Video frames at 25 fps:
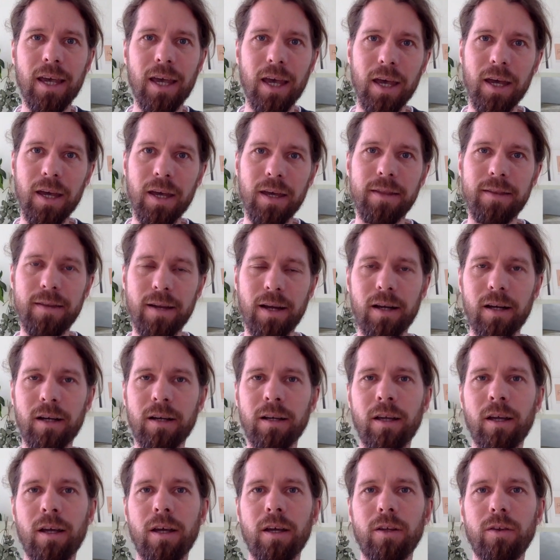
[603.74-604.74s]

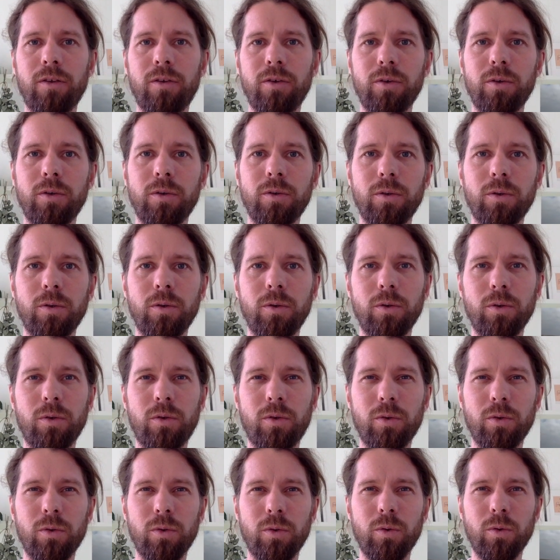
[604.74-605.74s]
there
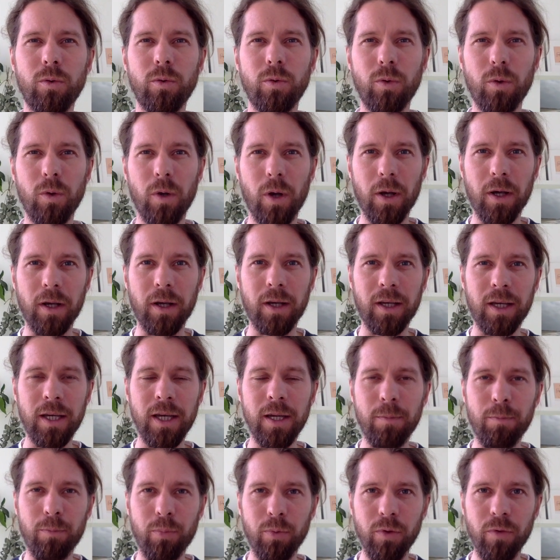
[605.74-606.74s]
to
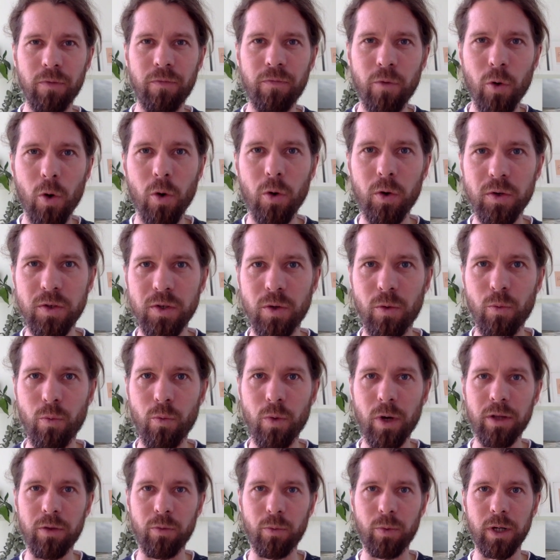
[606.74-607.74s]
keep the focus on
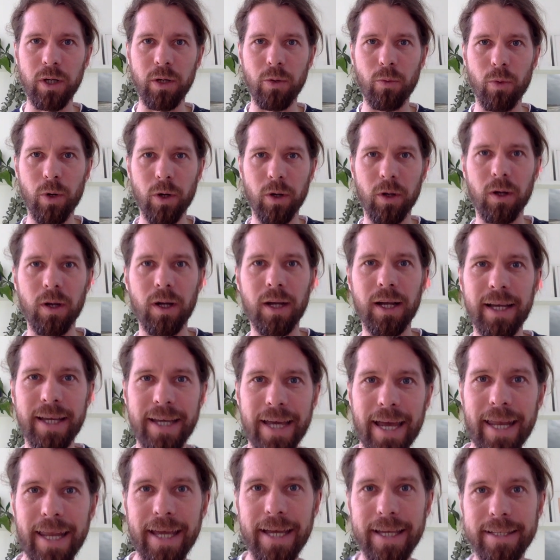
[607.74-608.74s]
what we want to
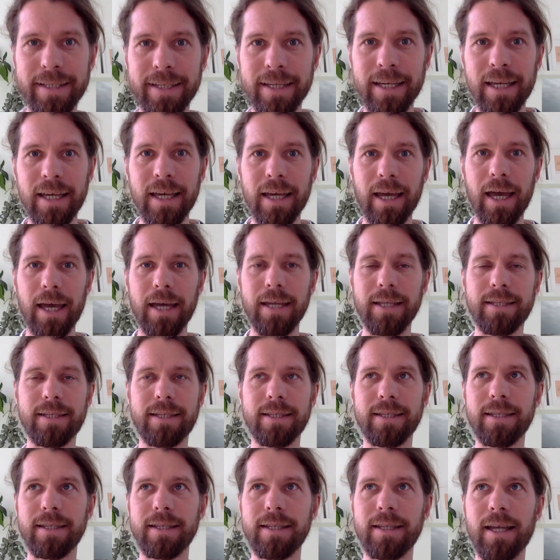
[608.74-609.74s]
get at.
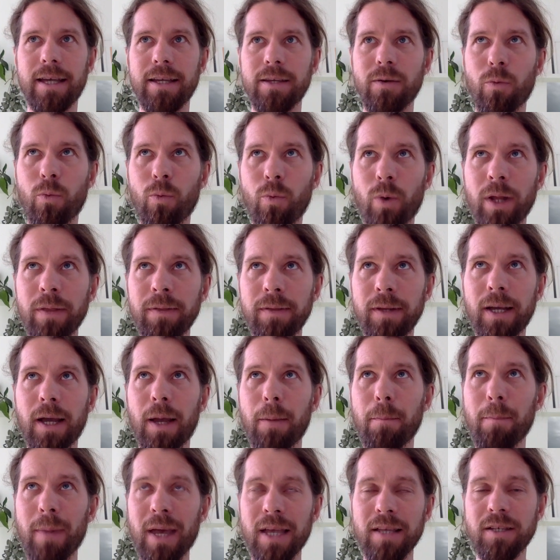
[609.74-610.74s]
It's one thing I
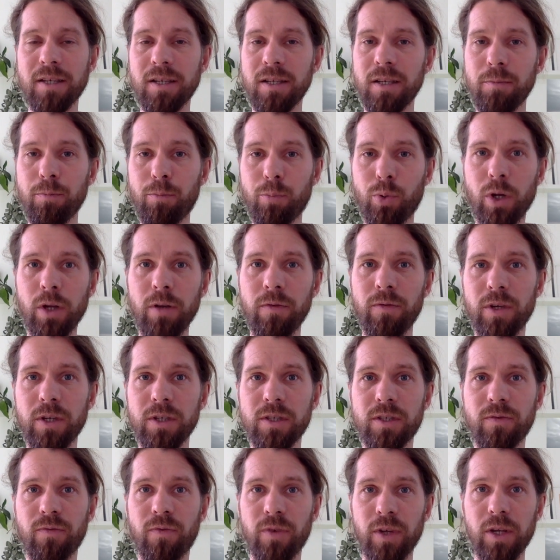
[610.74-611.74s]
mentioned in
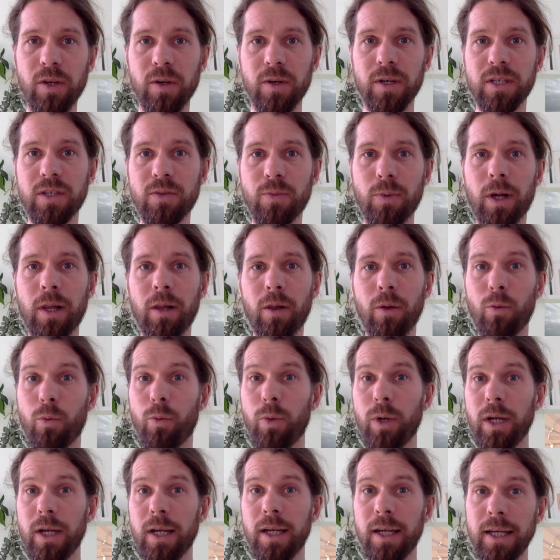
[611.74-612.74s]
previous video as well.
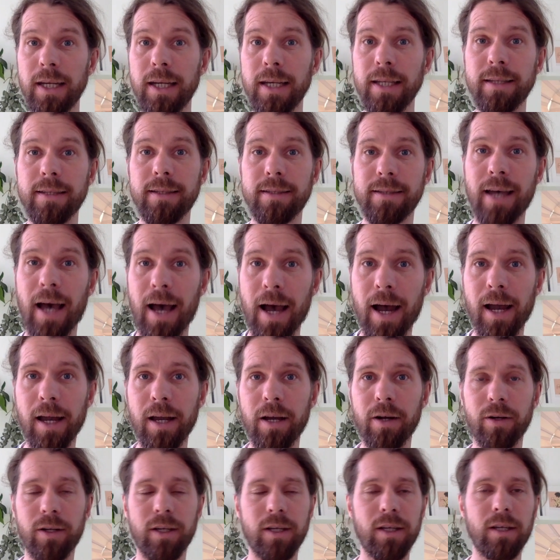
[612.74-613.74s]
We need the
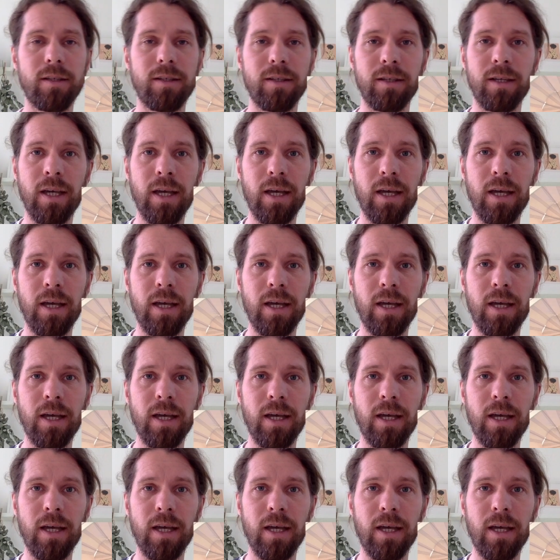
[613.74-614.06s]
hierarchy.